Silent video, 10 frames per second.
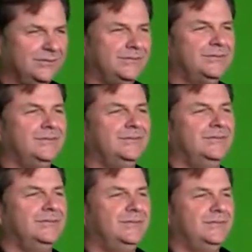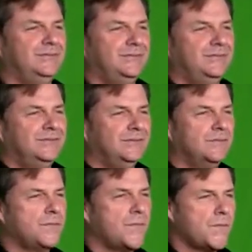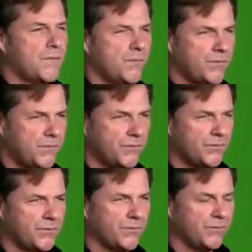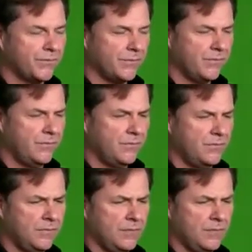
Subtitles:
(not speaking)